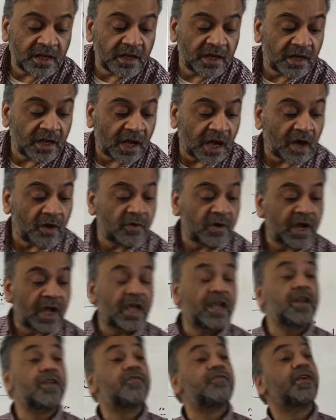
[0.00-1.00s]

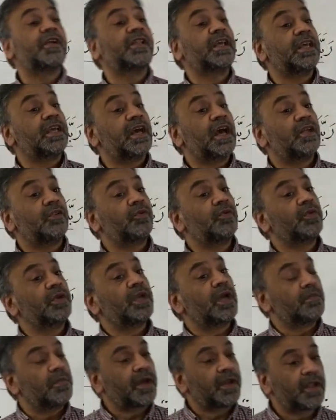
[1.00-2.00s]
fatayatu ya
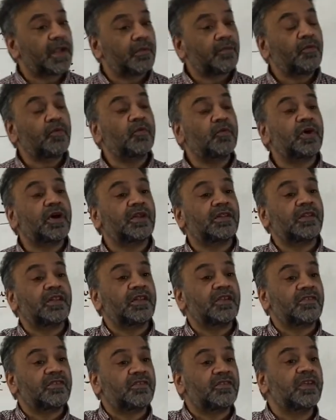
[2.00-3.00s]
Maryam, who are
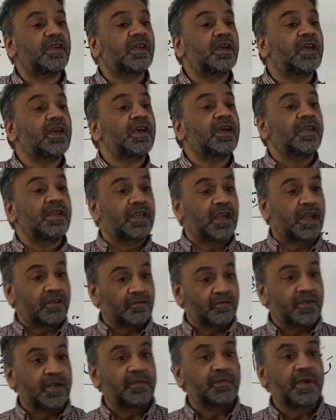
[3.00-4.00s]
these young
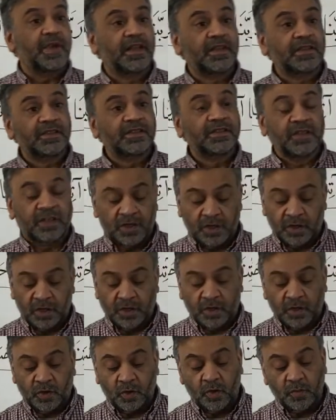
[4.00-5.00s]
females,
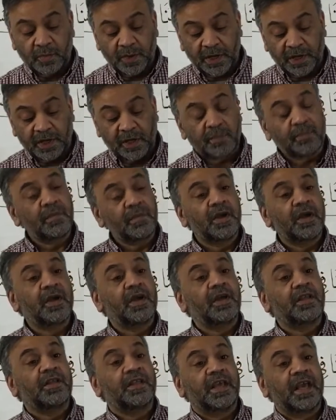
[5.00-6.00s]
O Maryam?
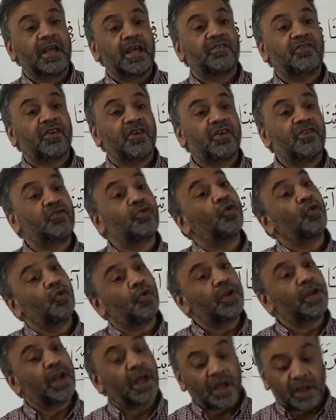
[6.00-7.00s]
The answer is
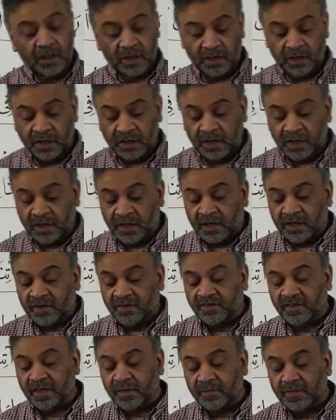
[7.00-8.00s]
hunna
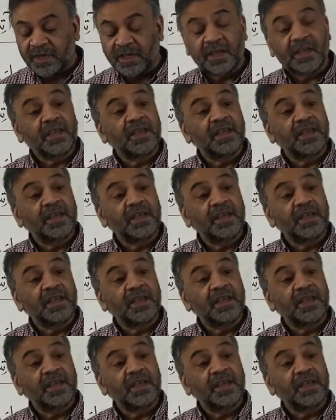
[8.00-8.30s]
zamilati.